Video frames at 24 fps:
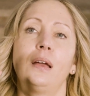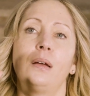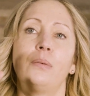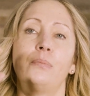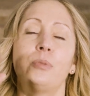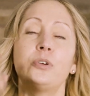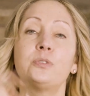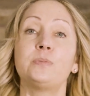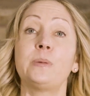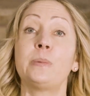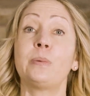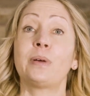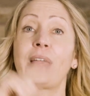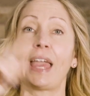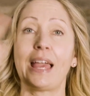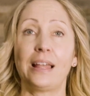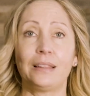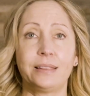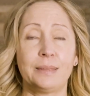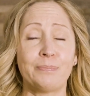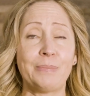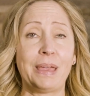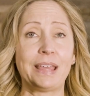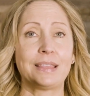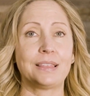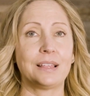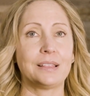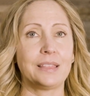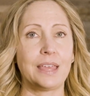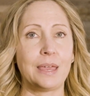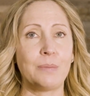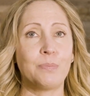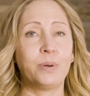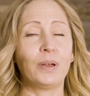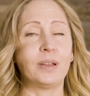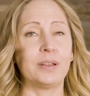most people can't make the
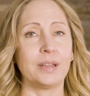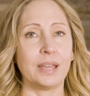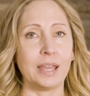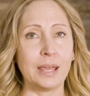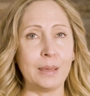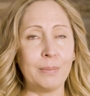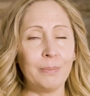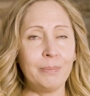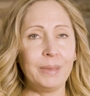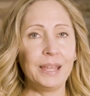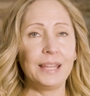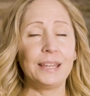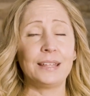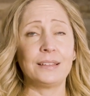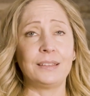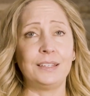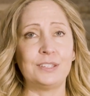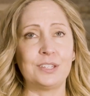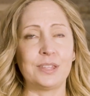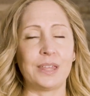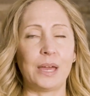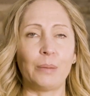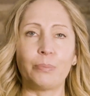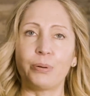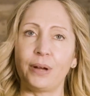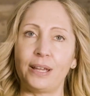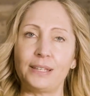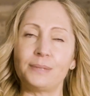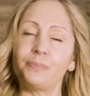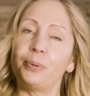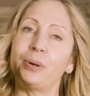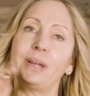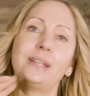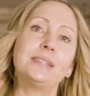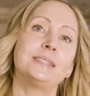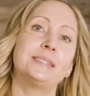leap immediately to that price
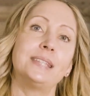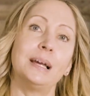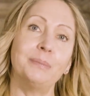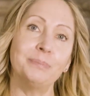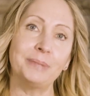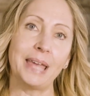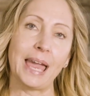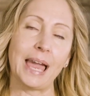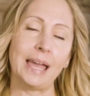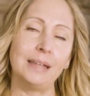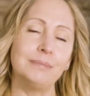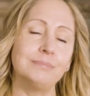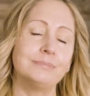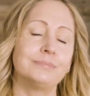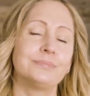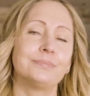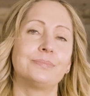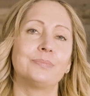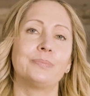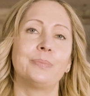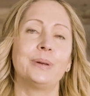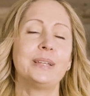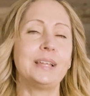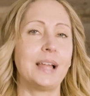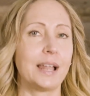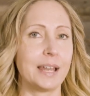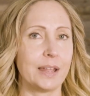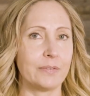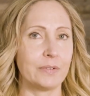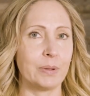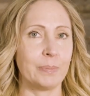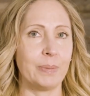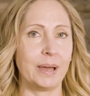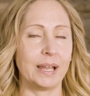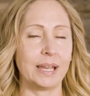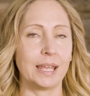point. Some can, but not
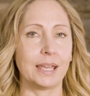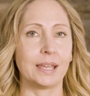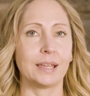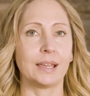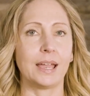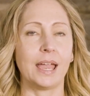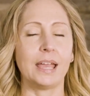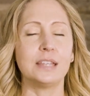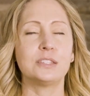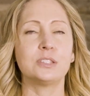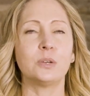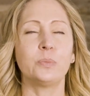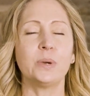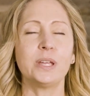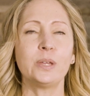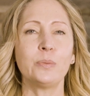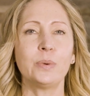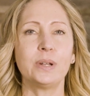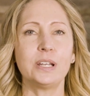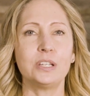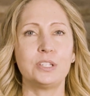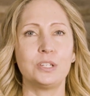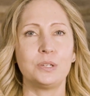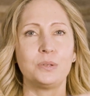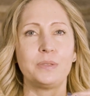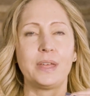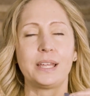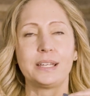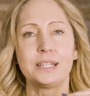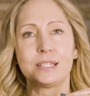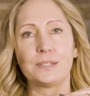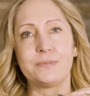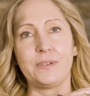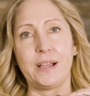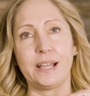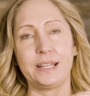everybody. And so what you want to do then
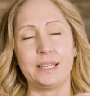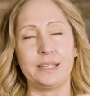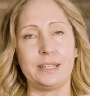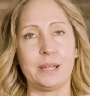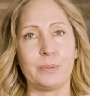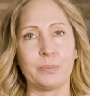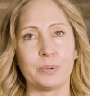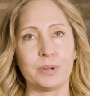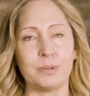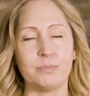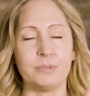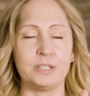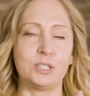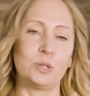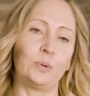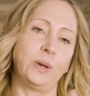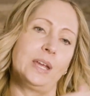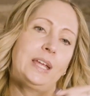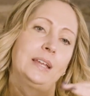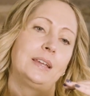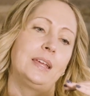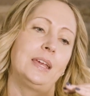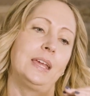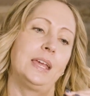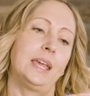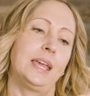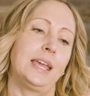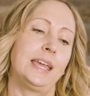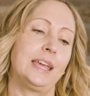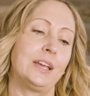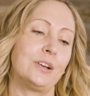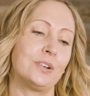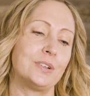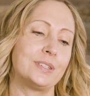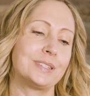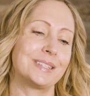is find a number in between.
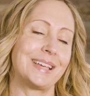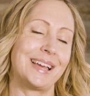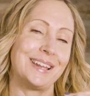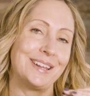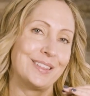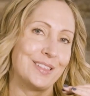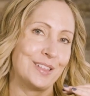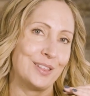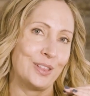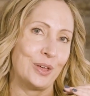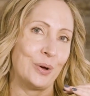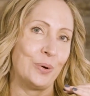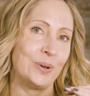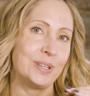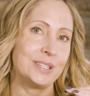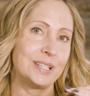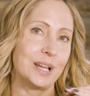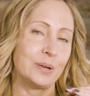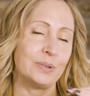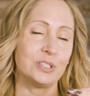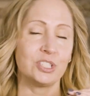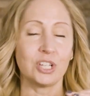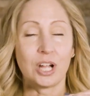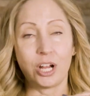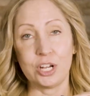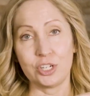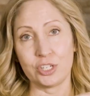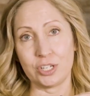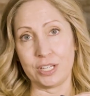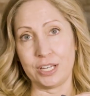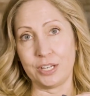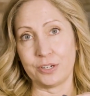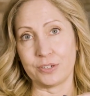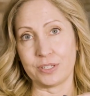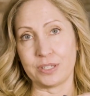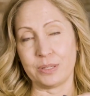Here's kind of the lowest I would charge
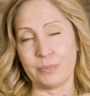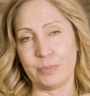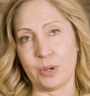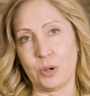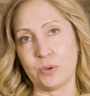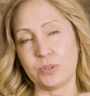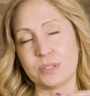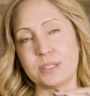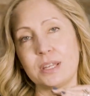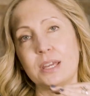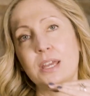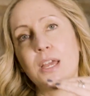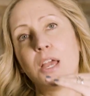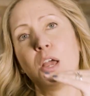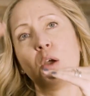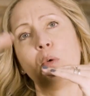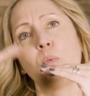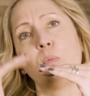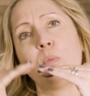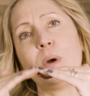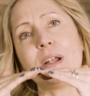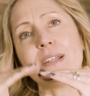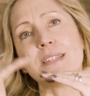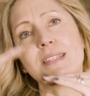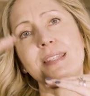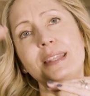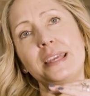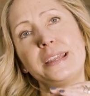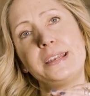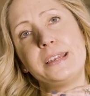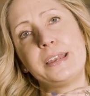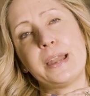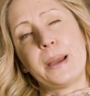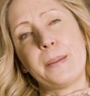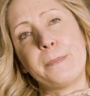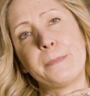and here's the most. What's the
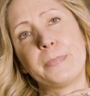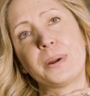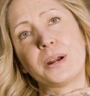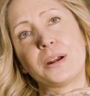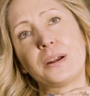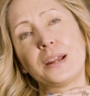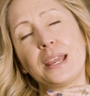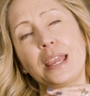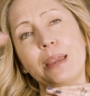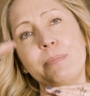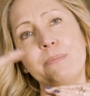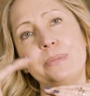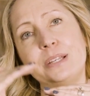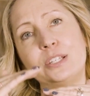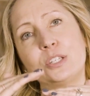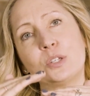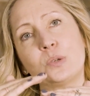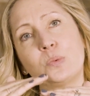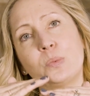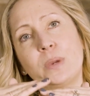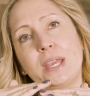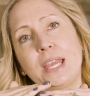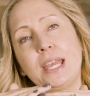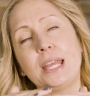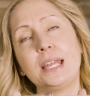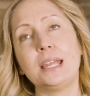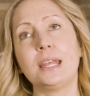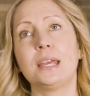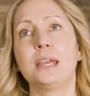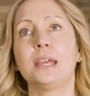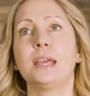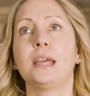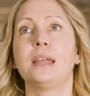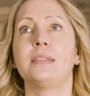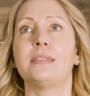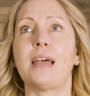number in between
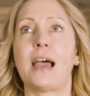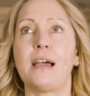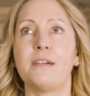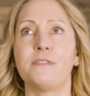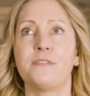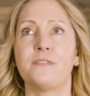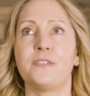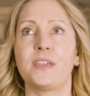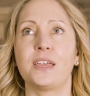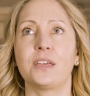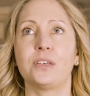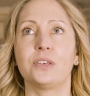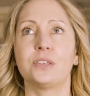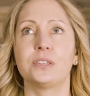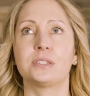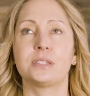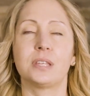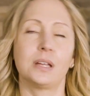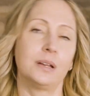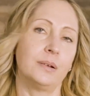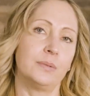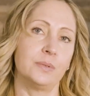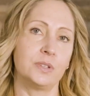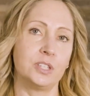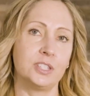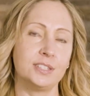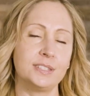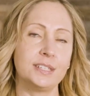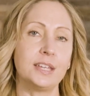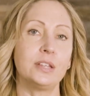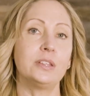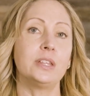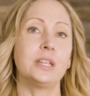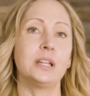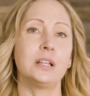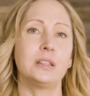that feels
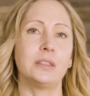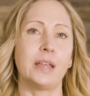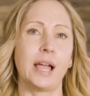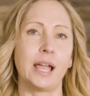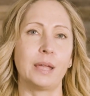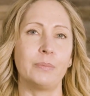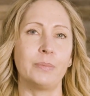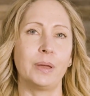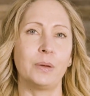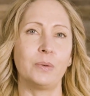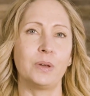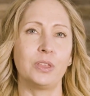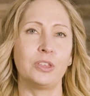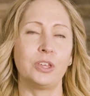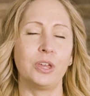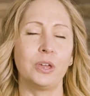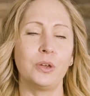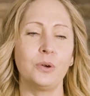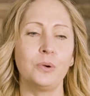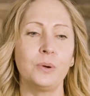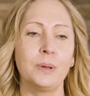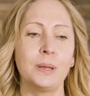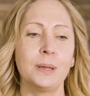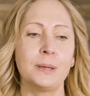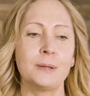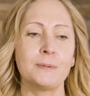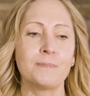still in alignment with you,